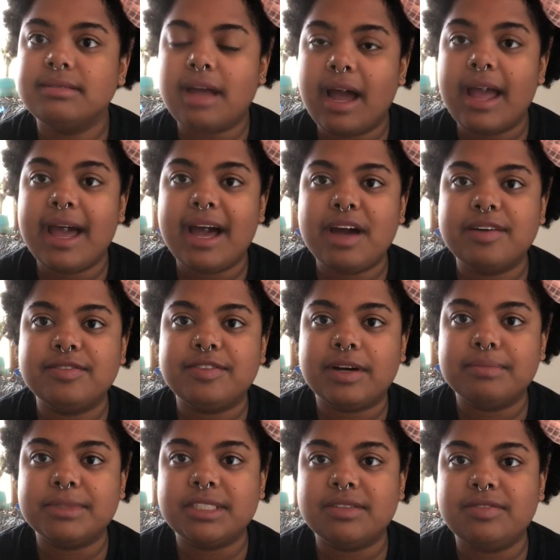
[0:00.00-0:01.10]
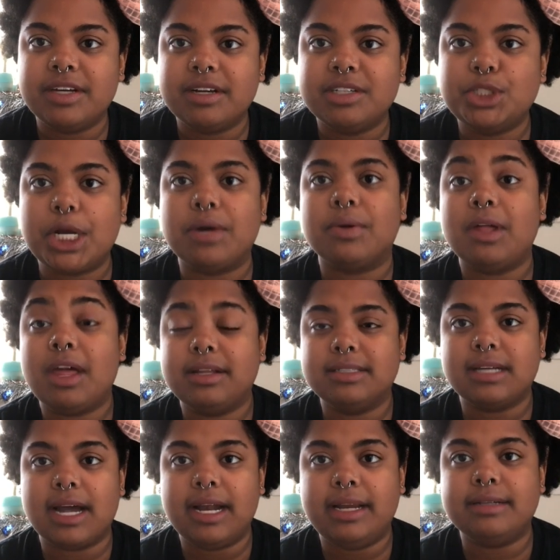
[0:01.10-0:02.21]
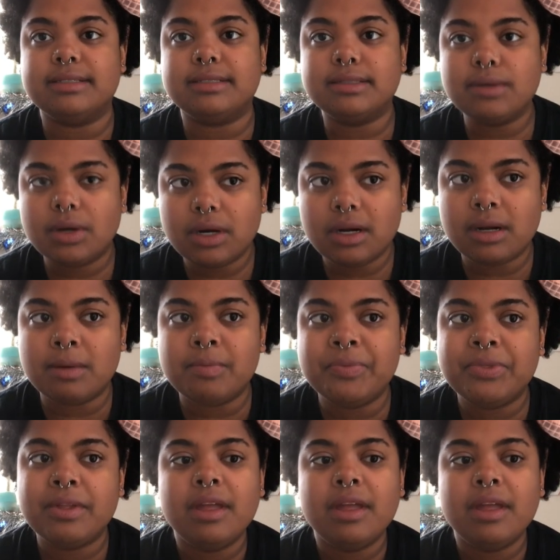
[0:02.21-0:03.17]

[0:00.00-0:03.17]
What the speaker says: have severe general anxiety disorder.